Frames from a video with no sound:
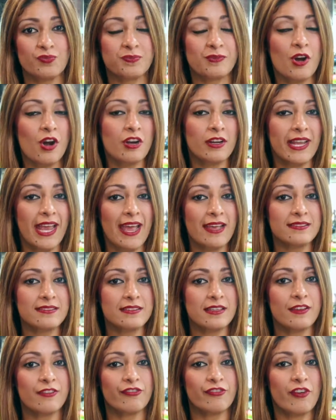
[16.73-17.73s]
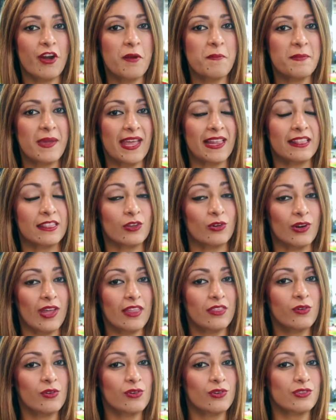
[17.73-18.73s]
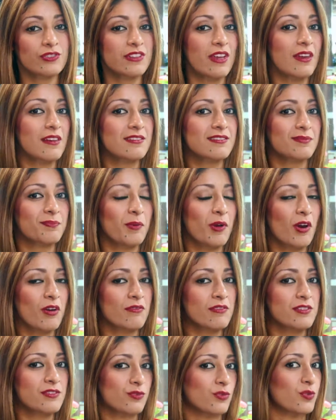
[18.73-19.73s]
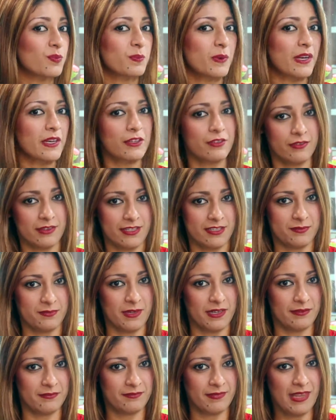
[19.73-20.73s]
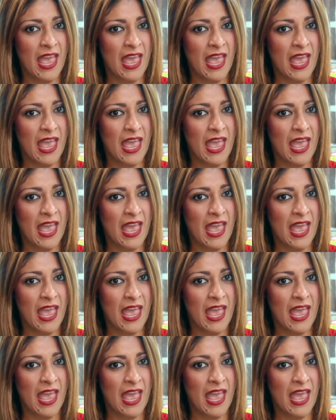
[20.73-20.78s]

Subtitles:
broadcasting from El Dorado Royal Spa Resort by Charisma.